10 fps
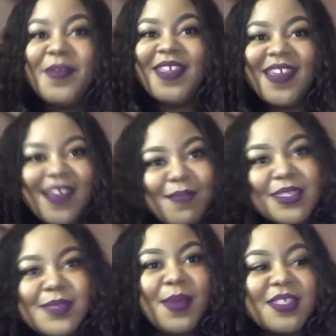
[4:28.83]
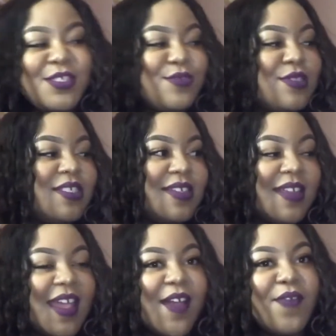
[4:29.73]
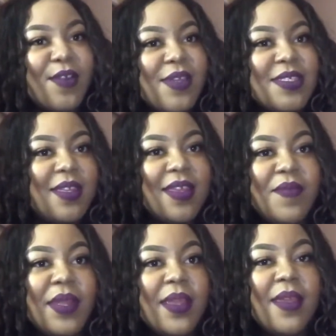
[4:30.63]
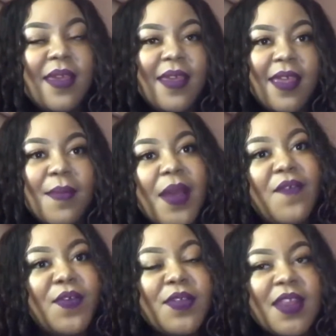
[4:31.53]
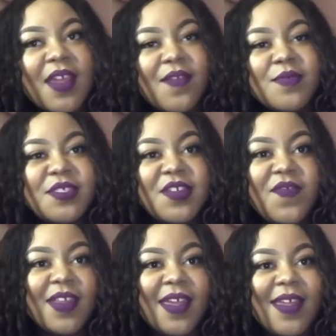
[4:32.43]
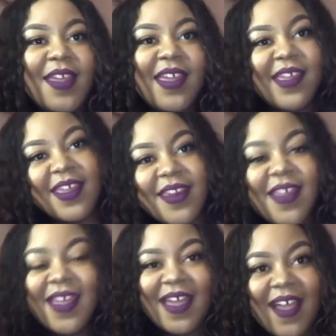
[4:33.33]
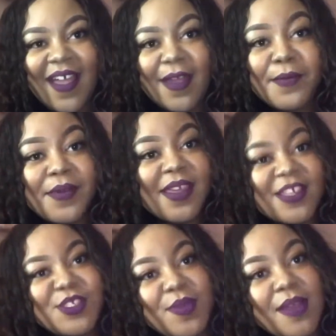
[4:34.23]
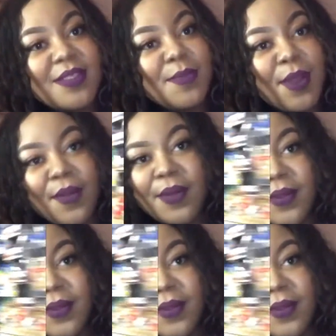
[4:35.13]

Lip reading: yeah, I'm just about to chill out for the rest of the evening, eat my food that I got from Chick-fil-A, and I will catch you all tomorrow.